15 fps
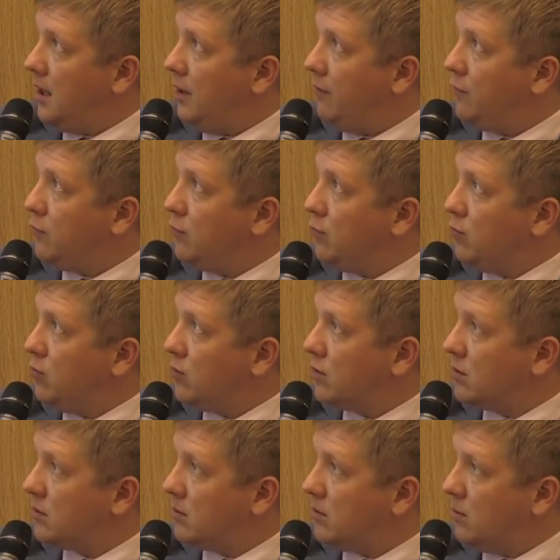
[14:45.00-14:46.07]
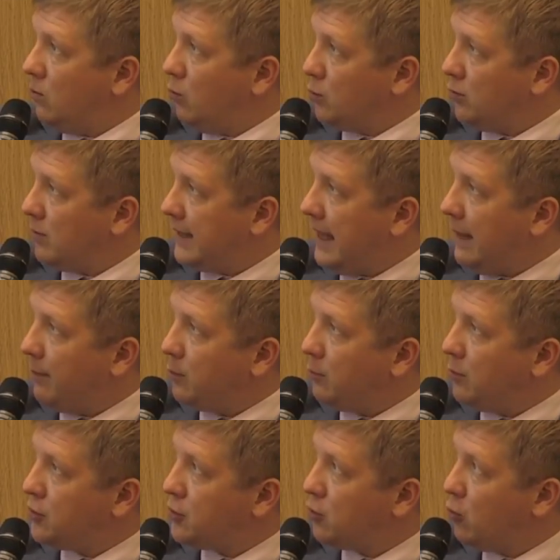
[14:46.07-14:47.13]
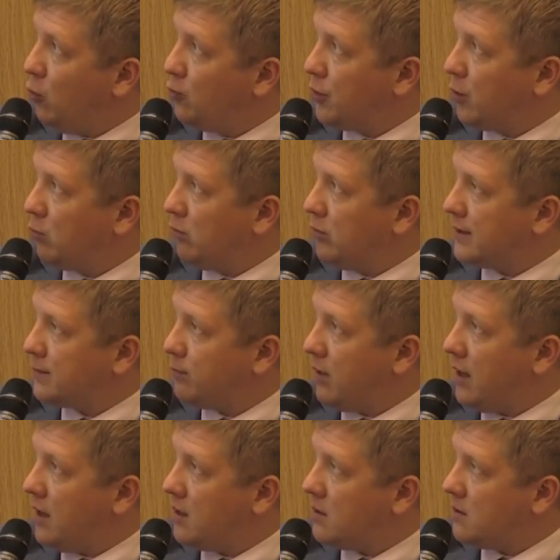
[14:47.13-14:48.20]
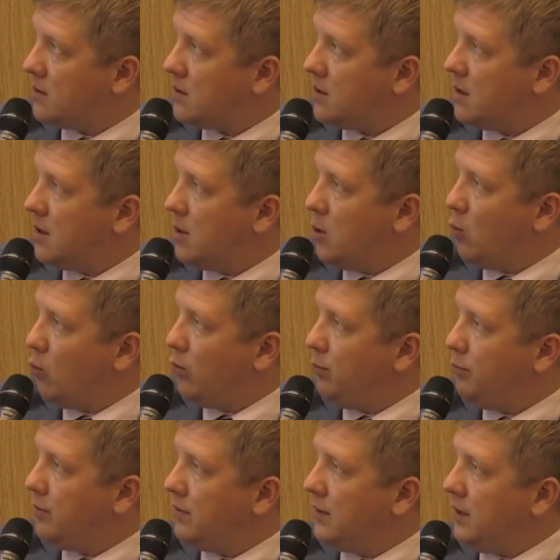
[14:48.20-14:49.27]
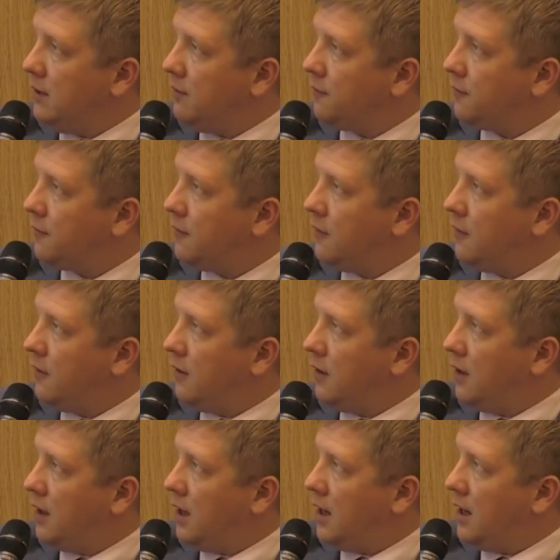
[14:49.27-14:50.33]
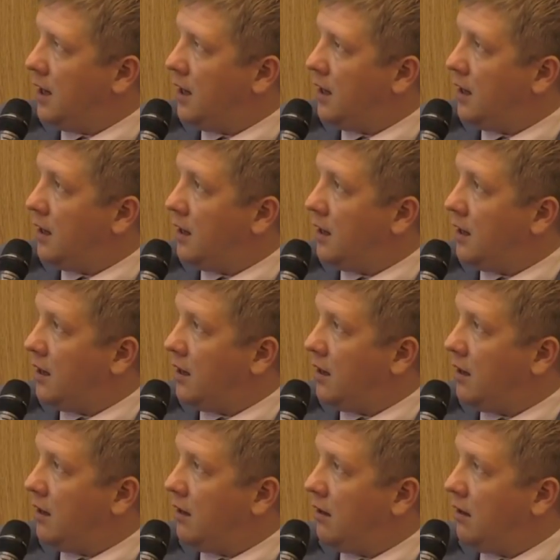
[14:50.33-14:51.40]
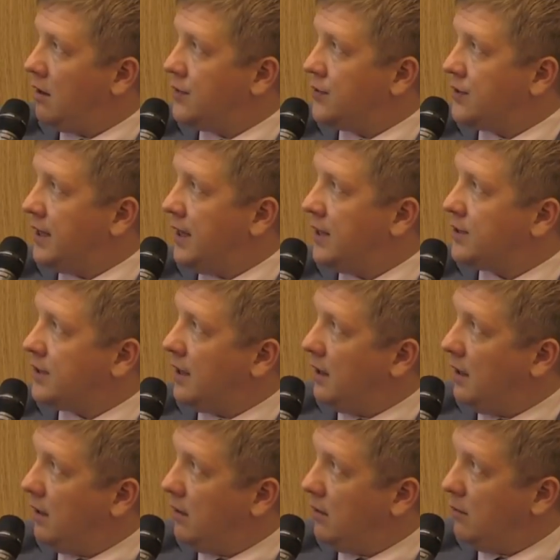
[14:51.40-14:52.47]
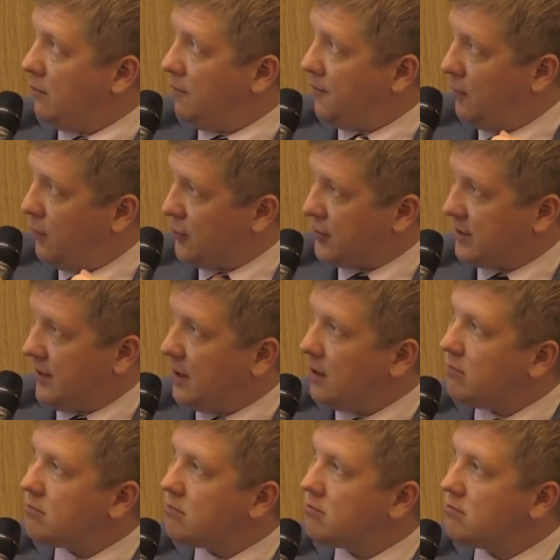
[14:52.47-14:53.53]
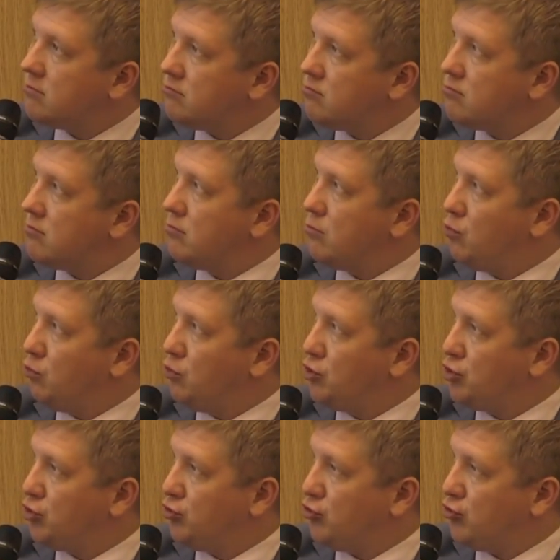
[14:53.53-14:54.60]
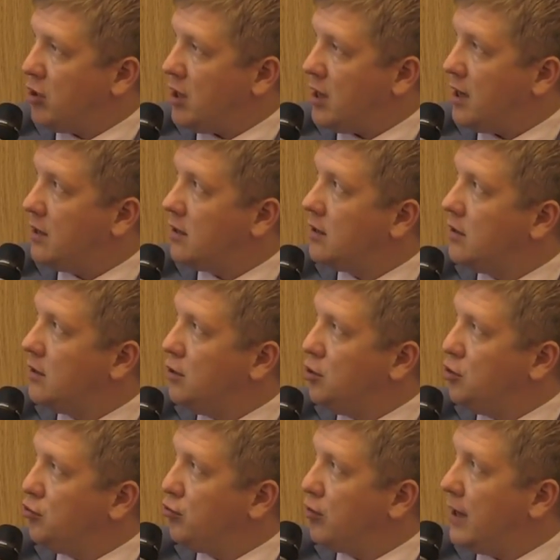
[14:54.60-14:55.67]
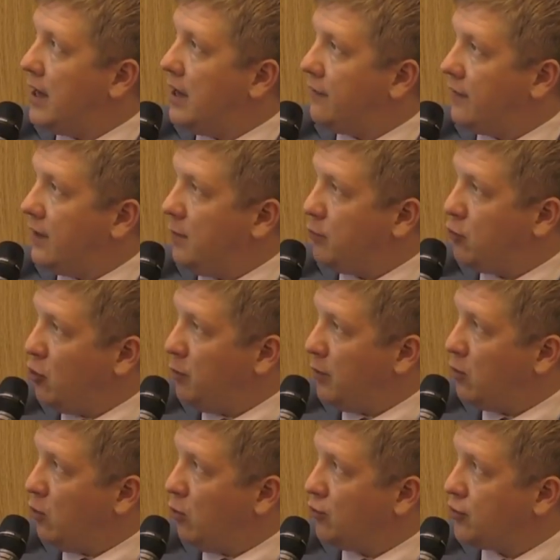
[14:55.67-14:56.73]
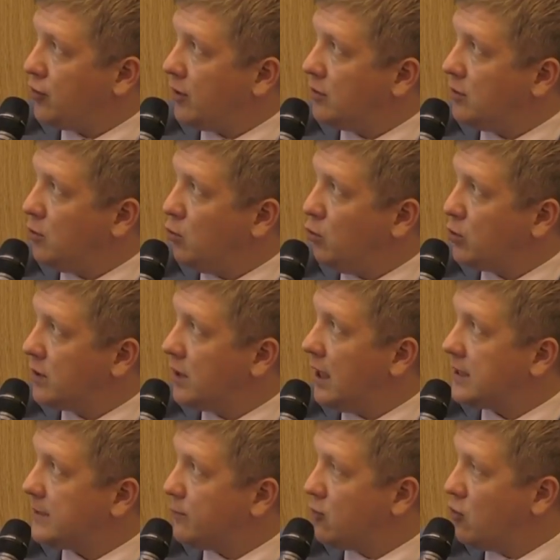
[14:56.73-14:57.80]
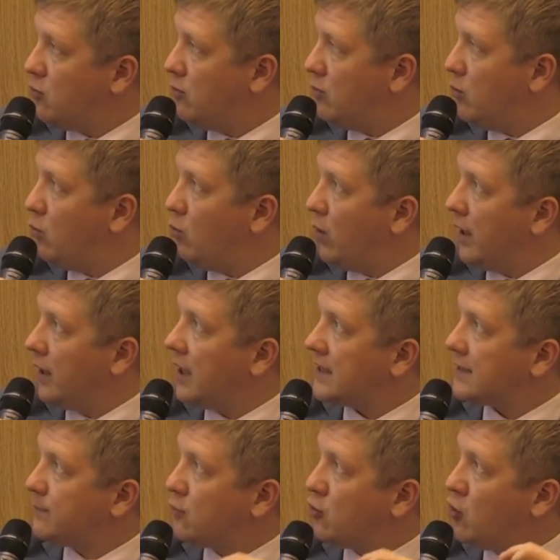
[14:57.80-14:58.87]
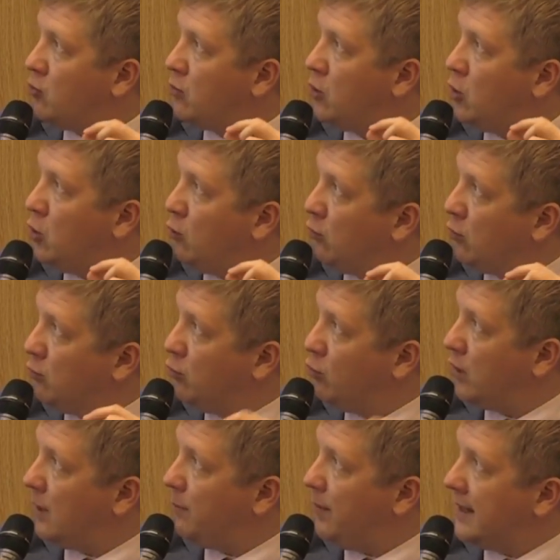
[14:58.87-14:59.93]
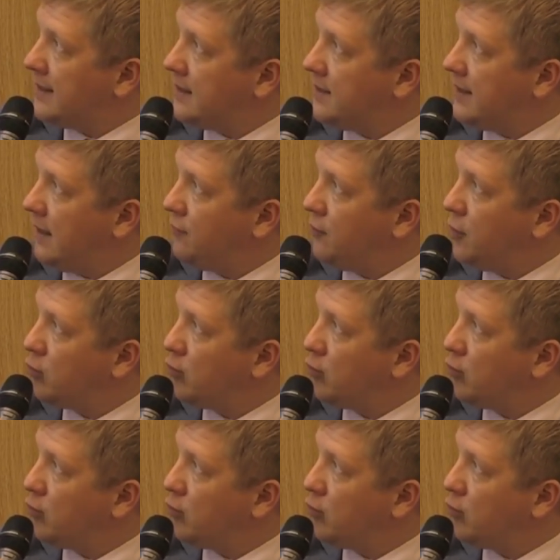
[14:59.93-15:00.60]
If you look what will happen when the contract will expire, we believe that, firstly, we should try to have a proper contract with Gazprom, where Gazprom will book capacity under